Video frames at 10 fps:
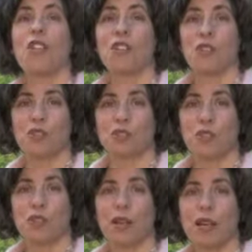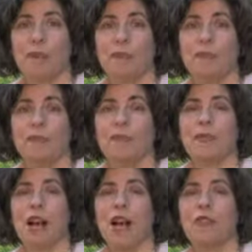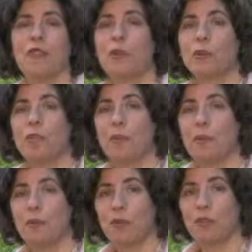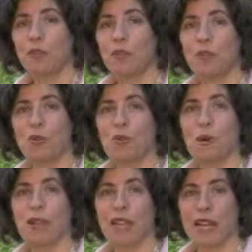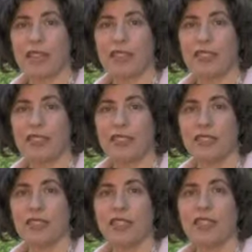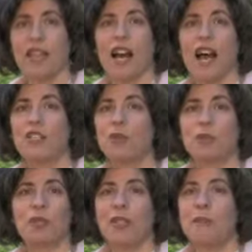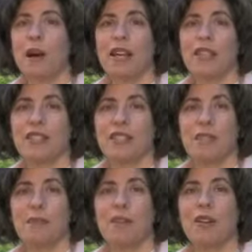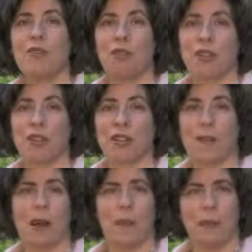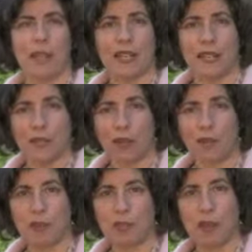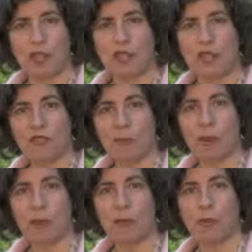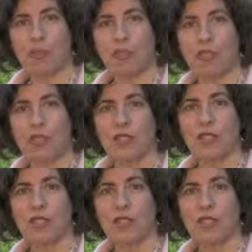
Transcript: the years of growing up, I've frequently been referred to as Pollyanna. I don't really mind the metaphor about being incredibly positive about my world.